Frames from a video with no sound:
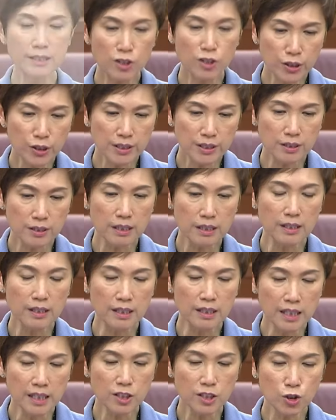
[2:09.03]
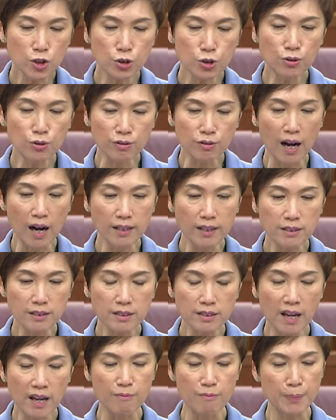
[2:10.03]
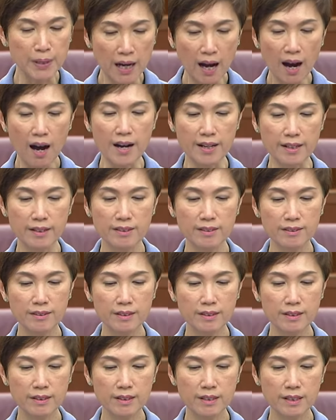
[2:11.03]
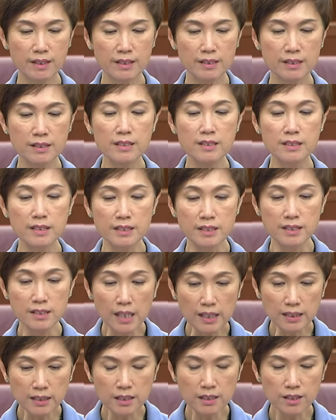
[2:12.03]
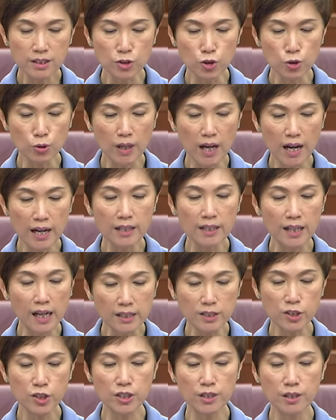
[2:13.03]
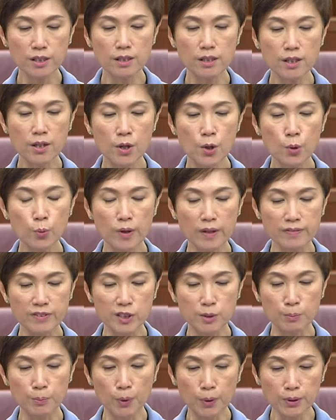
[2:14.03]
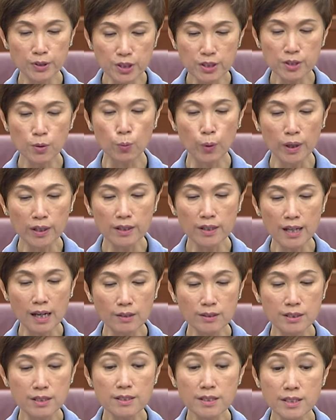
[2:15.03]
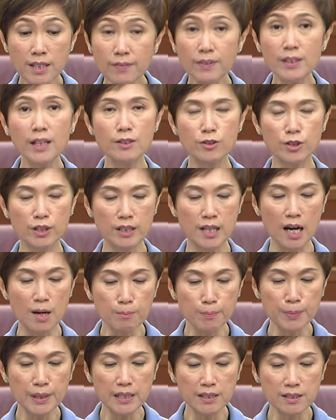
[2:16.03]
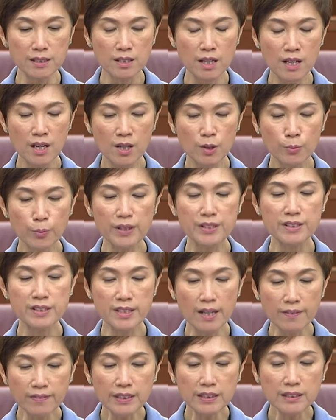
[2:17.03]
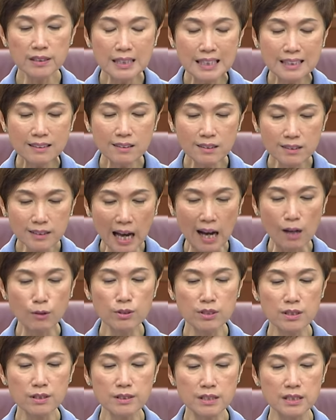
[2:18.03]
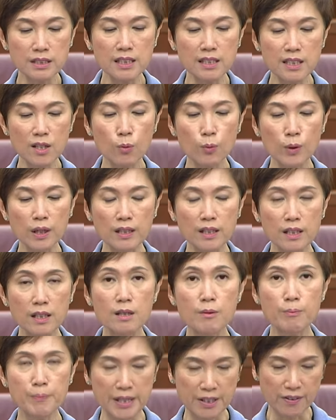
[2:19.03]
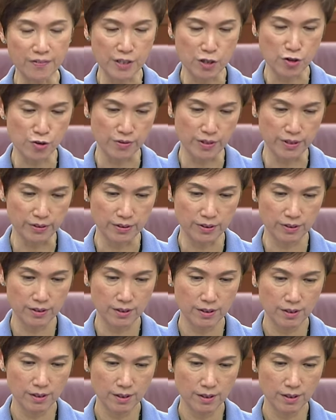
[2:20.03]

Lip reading: Interest in these two grants have been high. Since they started in July last year, we have supported 1,700 companies with 17,000 senior worker beneficiaries.